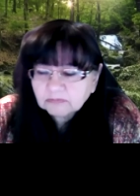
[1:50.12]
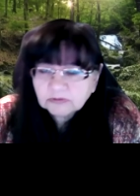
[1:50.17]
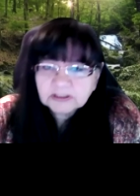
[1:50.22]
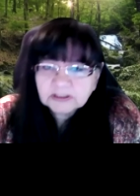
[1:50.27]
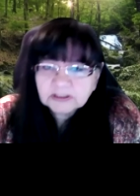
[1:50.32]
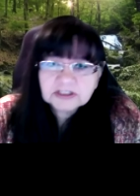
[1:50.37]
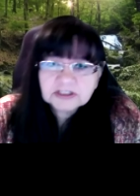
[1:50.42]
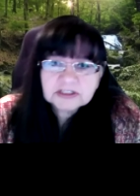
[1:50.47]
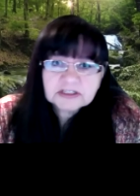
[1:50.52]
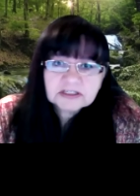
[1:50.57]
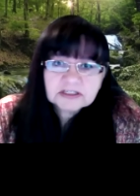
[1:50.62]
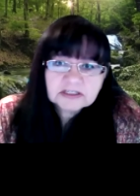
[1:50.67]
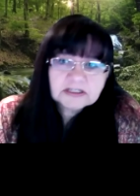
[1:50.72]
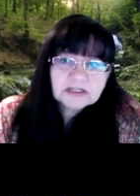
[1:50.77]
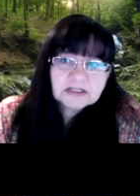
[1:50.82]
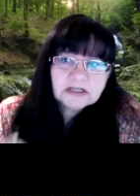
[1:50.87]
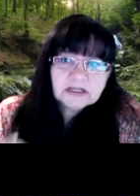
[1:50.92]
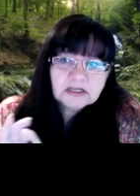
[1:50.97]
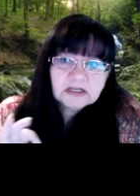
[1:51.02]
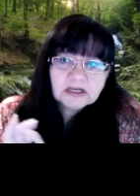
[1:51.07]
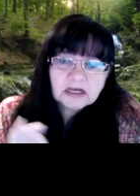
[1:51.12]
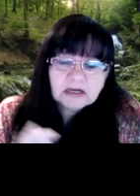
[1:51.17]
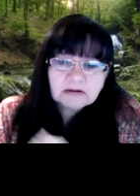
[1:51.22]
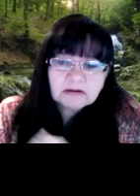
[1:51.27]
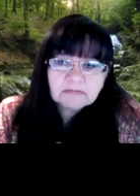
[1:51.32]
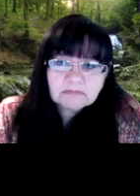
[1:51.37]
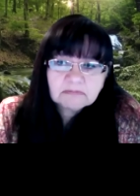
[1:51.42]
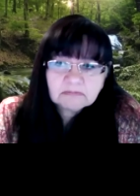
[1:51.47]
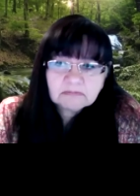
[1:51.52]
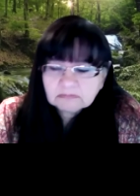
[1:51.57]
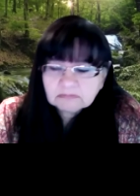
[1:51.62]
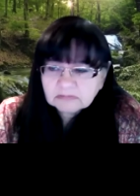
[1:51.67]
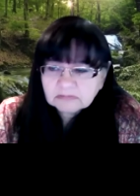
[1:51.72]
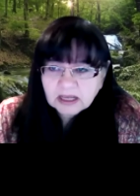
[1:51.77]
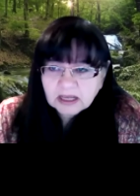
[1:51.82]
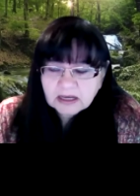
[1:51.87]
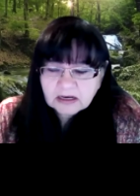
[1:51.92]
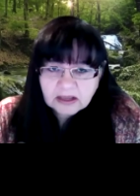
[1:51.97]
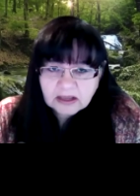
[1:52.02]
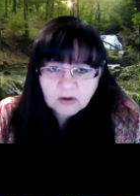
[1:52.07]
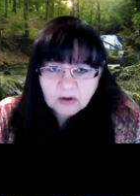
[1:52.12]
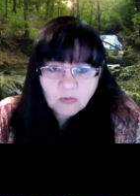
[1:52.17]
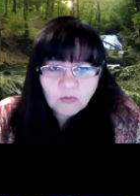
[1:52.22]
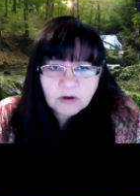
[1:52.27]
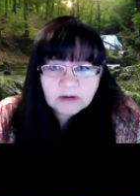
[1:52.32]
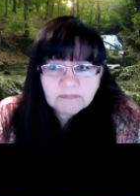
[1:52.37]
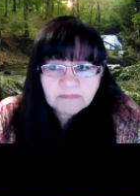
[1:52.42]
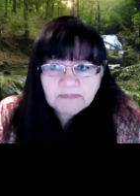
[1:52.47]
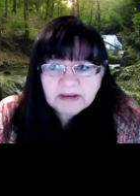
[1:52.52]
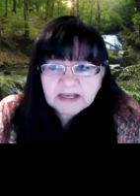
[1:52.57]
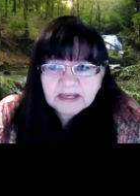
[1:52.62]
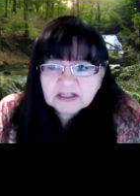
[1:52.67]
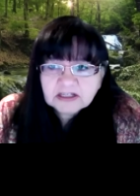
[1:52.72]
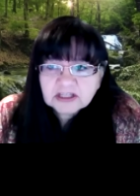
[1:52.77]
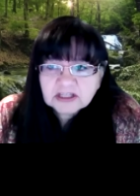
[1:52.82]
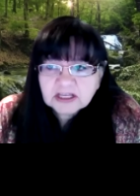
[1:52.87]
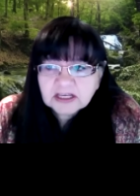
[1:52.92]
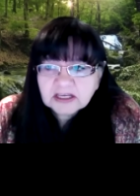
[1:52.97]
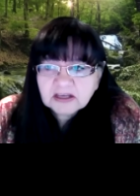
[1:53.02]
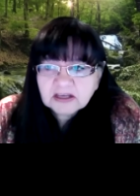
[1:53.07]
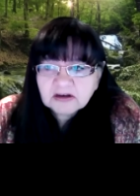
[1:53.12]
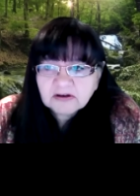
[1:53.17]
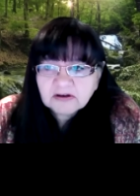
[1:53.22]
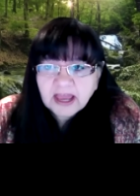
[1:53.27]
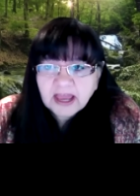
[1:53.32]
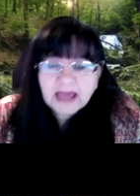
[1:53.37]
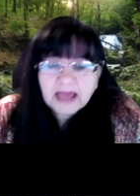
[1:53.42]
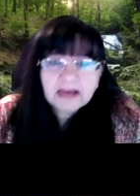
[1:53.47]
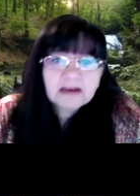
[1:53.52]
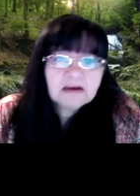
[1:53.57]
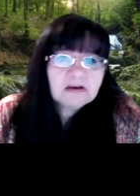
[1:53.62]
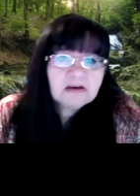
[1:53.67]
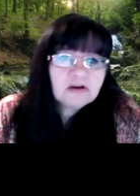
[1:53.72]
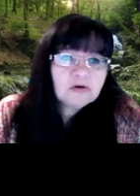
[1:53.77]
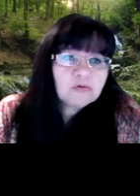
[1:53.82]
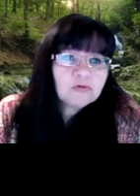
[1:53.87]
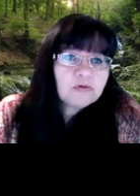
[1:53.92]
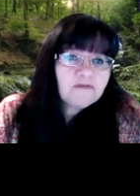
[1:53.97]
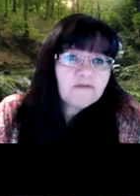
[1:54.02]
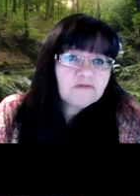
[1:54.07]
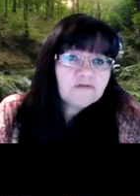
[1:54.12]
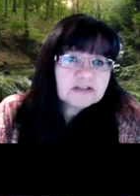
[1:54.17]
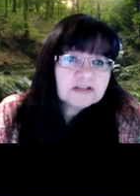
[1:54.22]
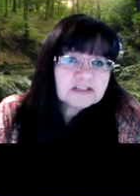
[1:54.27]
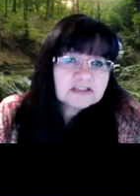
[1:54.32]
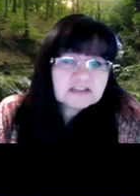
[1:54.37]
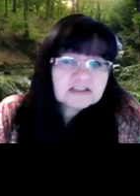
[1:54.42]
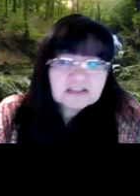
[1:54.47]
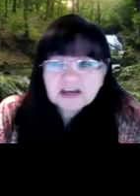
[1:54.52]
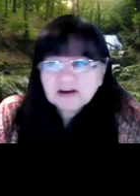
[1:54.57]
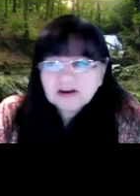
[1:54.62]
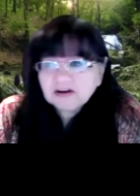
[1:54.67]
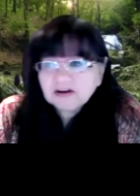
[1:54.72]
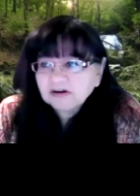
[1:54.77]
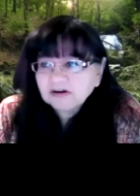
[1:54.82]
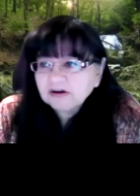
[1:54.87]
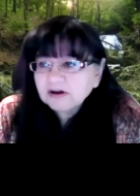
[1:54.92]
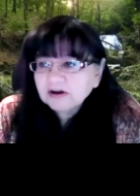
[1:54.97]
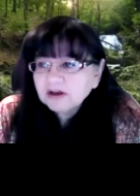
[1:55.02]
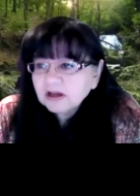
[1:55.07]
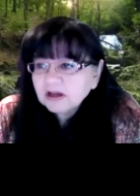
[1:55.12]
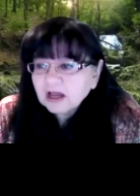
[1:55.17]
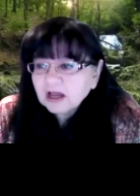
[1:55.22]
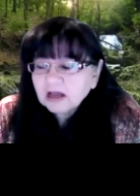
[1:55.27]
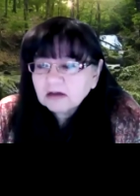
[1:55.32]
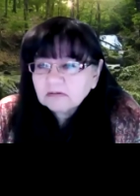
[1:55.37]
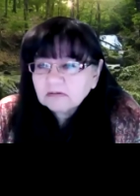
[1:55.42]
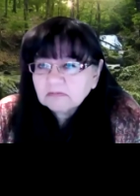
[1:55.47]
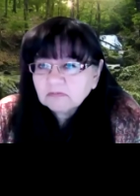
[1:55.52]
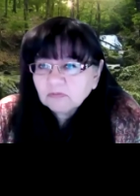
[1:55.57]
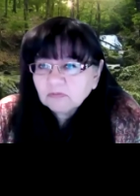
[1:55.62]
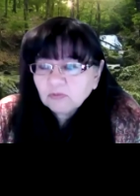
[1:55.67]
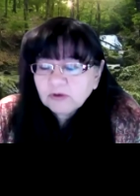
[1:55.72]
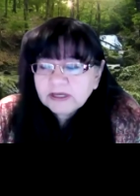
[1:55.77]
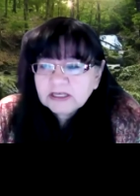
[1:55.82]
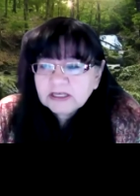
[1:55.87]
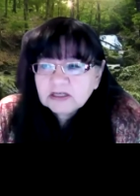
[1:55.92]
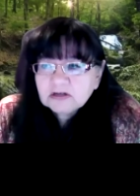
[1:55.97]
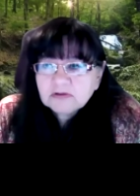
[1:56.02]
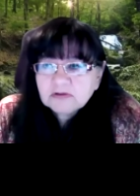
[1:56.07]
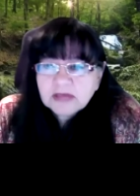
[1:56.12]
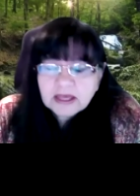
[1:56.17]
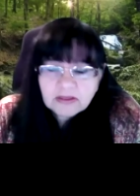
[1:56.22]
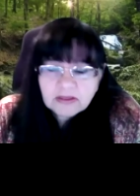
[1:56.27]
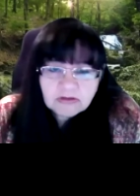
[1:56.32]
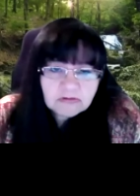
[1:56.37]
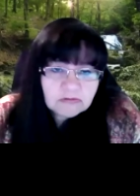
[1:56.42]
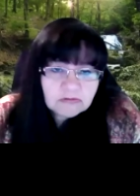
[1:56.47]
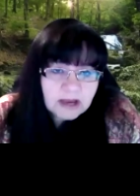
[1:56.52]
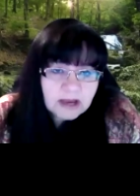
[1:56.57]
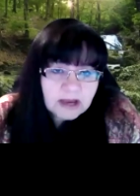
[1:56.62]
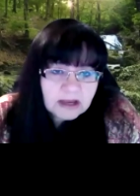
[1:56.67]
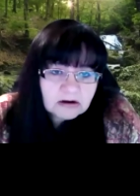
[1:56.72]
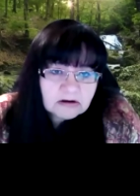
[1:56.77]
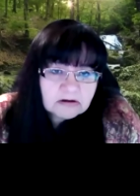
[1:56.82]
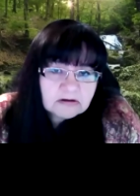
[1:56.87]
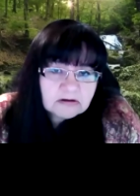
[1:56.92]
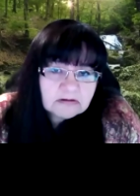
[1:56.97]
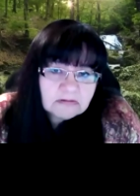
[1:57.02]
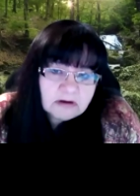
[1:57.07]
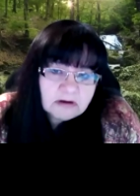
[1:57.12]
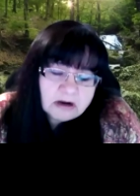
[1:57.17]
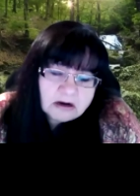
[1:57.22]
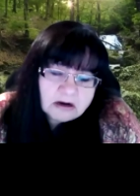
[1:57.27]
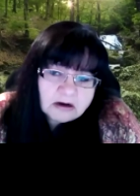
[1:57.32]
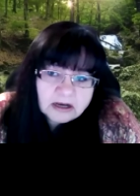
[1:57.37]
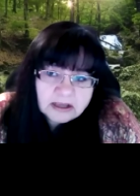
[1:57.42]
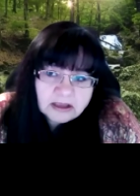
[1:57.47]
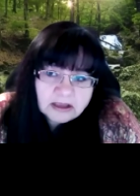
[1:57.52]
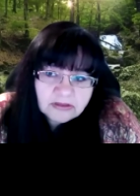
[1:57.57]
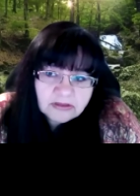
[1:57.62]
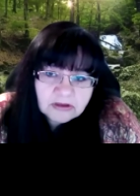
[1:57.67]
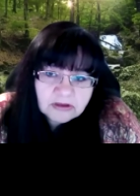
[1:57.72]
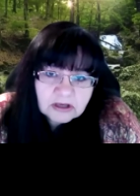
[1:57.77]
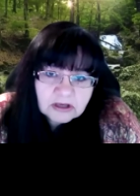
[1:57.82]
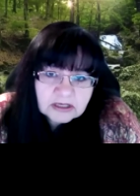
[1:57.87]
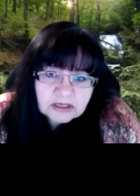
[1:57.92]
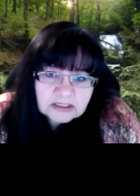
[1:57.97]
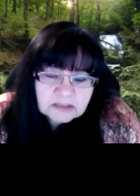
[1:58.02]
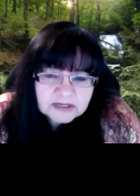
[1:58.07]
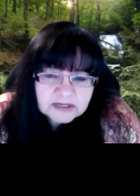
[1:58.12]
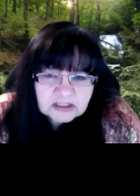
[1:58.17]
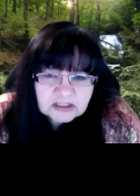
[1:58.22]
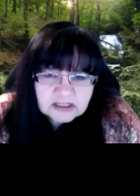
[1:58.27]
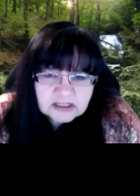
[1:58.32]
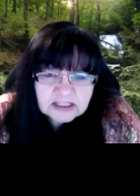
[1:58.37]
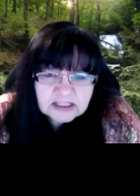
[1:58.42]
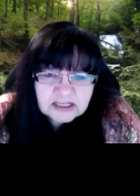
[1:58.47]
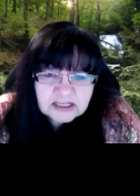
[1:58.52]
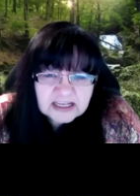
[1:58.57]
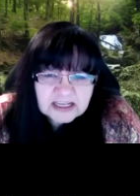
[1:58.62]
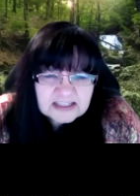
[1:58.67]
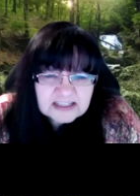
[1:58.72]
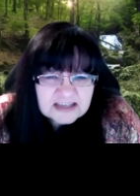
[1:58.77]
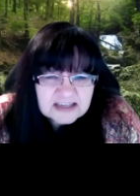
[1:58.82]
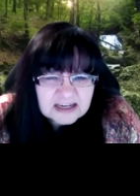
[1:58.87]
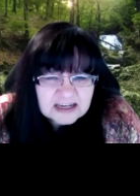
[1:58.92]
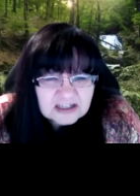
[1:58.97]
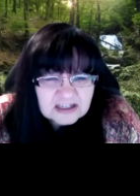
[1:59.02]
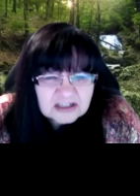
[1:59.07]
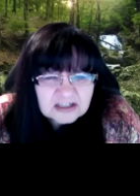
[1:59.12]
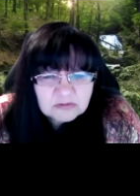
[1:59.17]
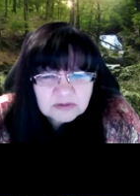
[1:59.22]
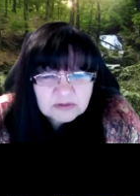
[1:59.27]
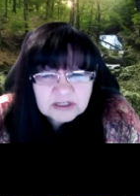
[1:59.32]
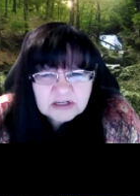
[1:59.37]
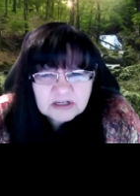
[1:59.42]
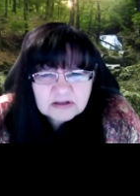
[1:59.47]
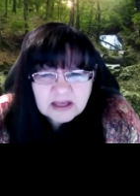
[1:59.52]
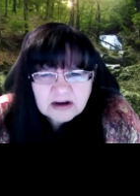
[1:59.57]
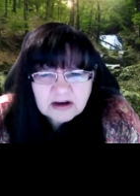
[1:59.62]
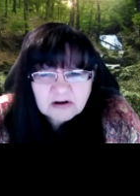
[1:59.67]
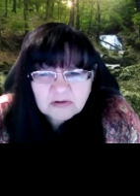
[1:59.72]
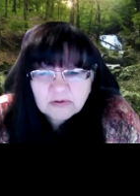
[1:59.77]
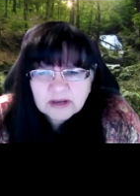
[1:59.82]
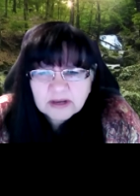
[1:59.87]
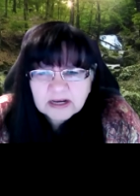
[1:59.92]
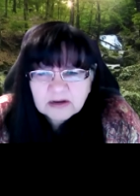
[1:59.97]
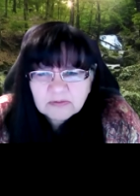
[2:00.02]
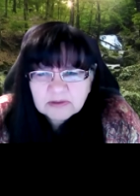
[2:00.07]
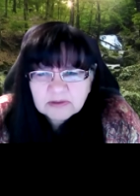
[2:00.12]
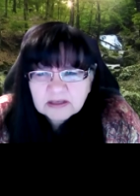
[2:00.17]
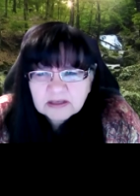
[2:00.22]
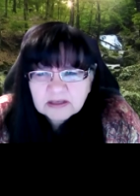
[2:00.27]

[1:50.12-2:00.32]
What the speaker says: Really just kind of like a one-page thing, add in your references here. We do that throughout I think especially in the needs section, we do that already